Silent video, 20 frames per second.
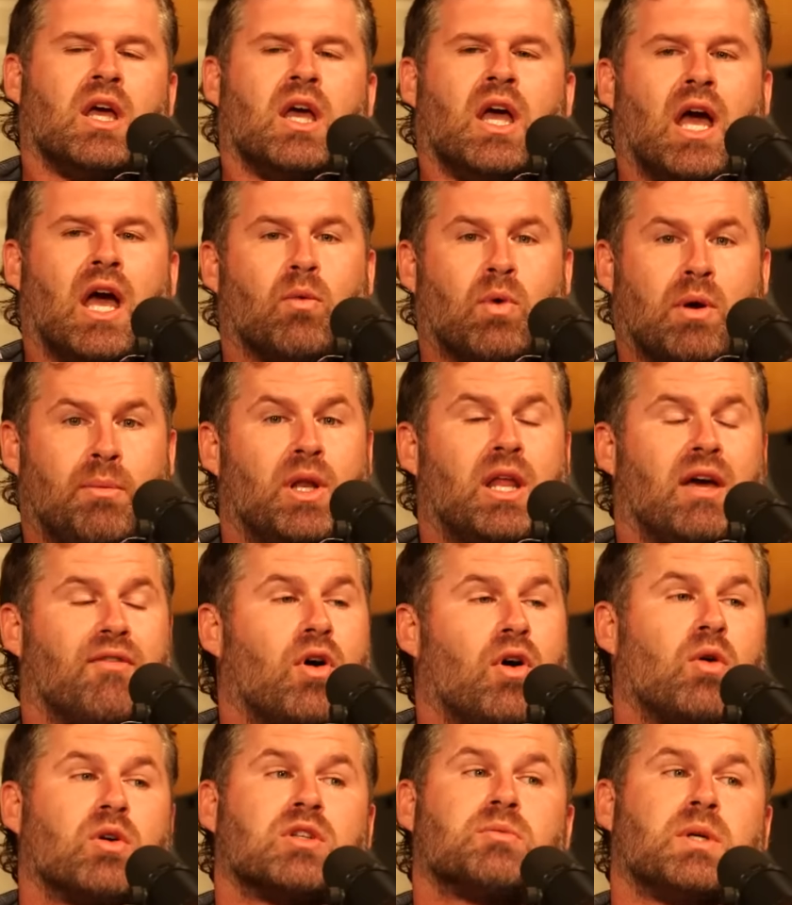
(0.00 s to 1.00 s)
And women have
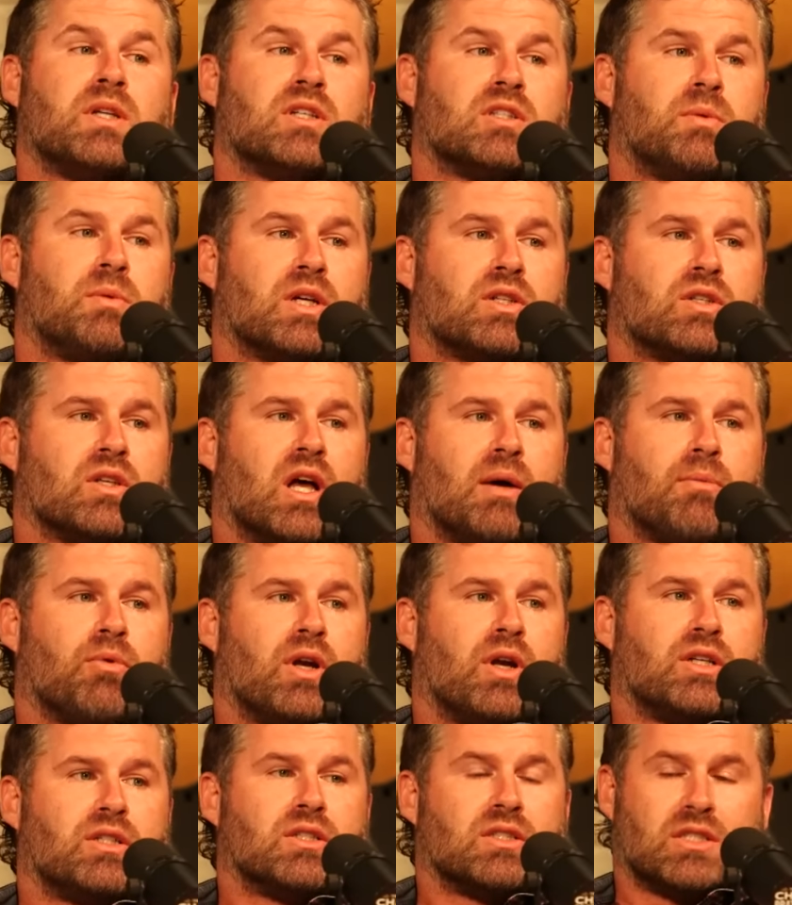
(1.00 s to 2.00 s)
always been in special
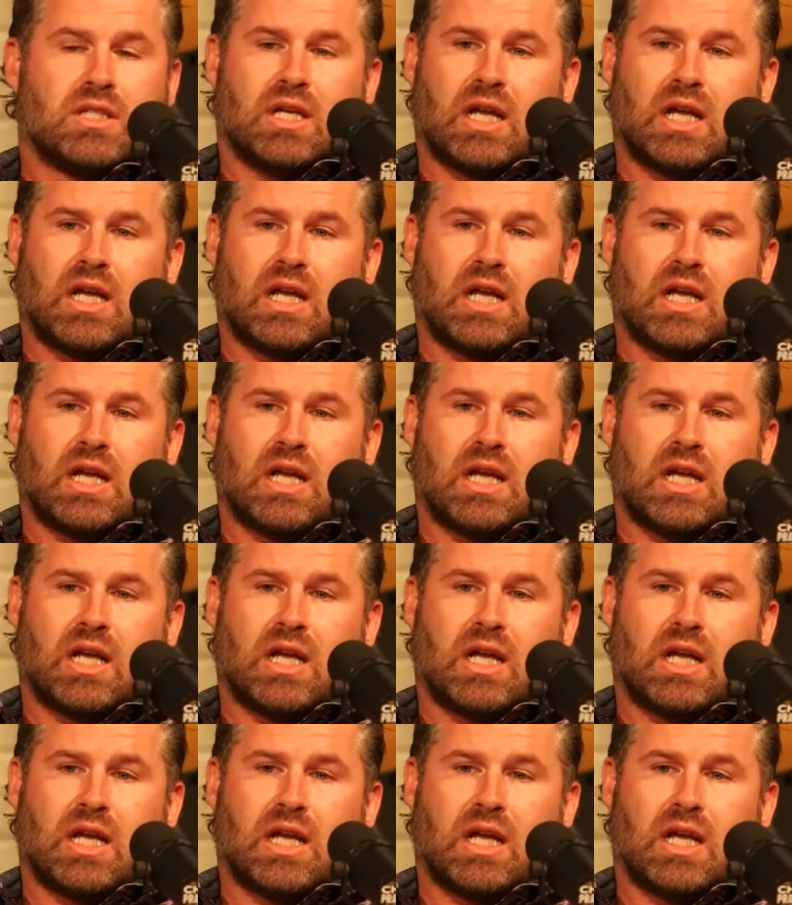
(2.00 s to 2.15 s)
operations.